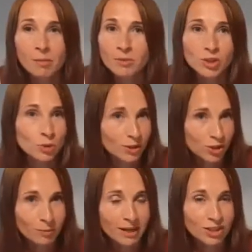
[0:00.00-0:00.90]
show us
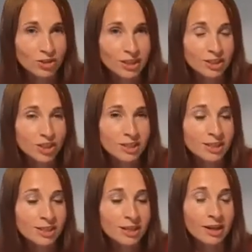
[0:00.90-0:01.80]
your best
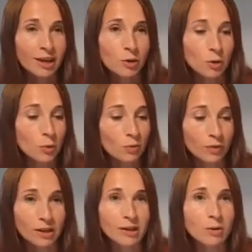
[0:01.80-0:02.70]
creations, and
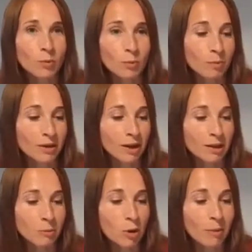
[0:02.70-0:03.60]
hopefully when we get
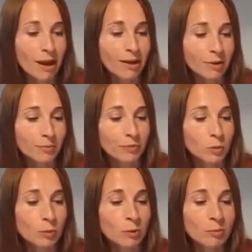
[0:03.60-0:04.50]
them all back,
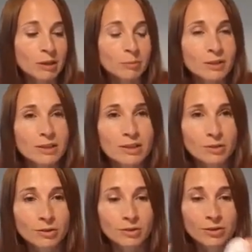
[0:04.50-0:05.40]
we'll be able
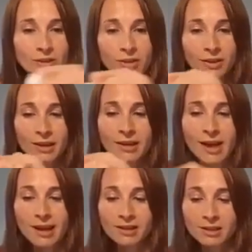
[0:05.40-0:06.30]
to
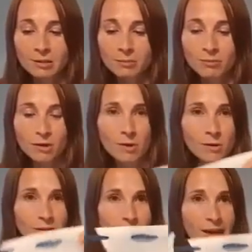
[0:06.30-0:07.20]
connect them
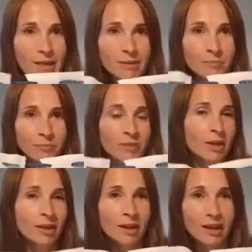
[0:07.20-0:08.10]
all together
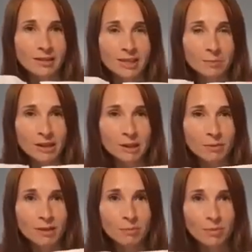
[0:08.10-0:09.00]
and display them
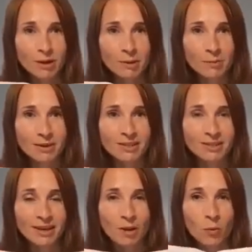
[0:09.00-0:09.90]
in the pyramids
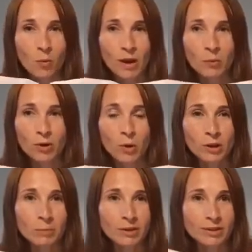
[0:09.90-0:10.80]
when we're all
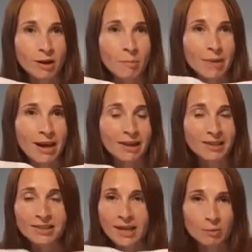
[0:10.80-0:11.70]
able to come back and
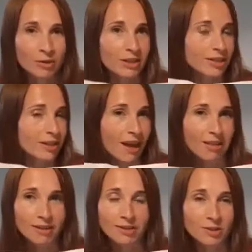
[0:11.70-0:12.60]
celebrate
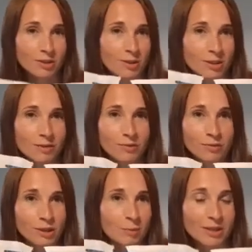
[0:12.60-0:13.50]
together, doing lots of
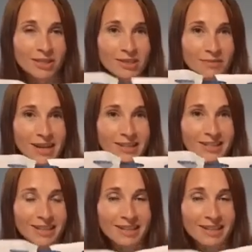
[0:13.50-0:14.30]
community events.